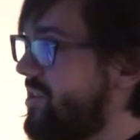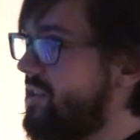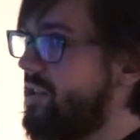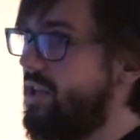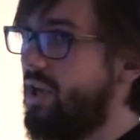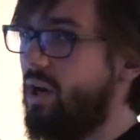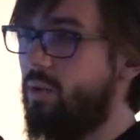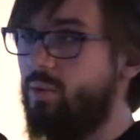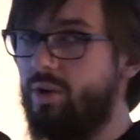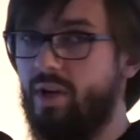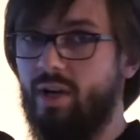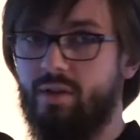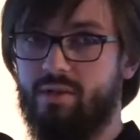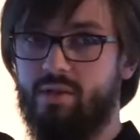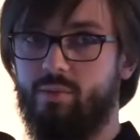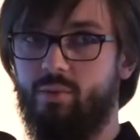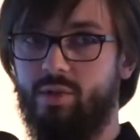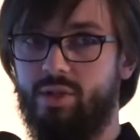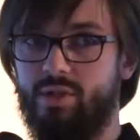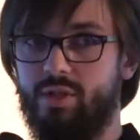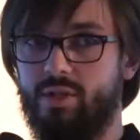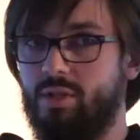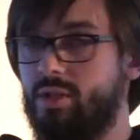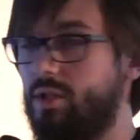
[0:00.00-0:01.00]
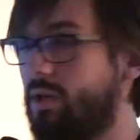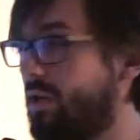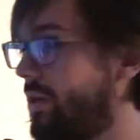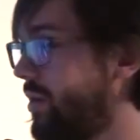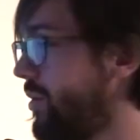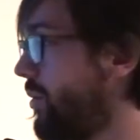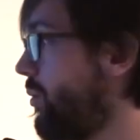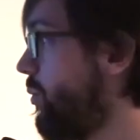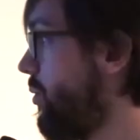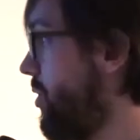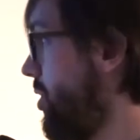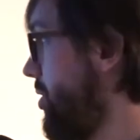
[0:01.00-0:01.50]
the areas which
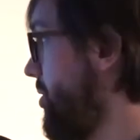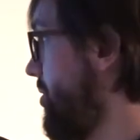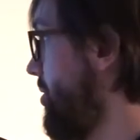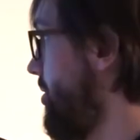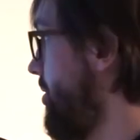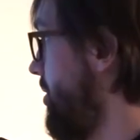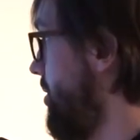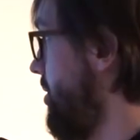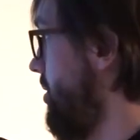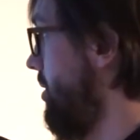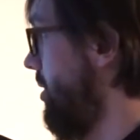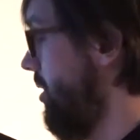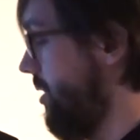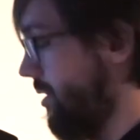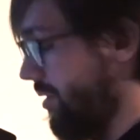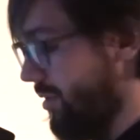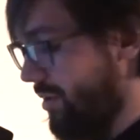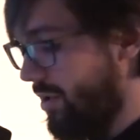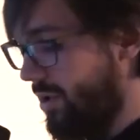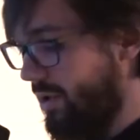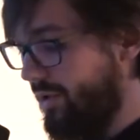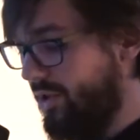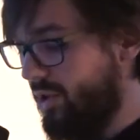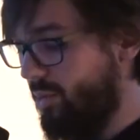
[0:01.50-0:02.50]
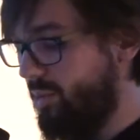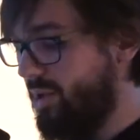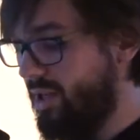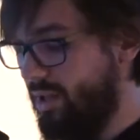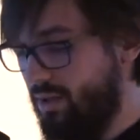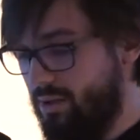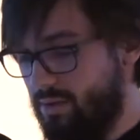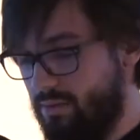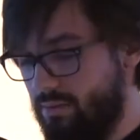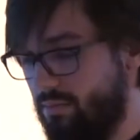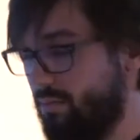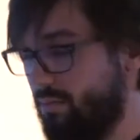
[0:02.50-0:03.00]
are worth to automate.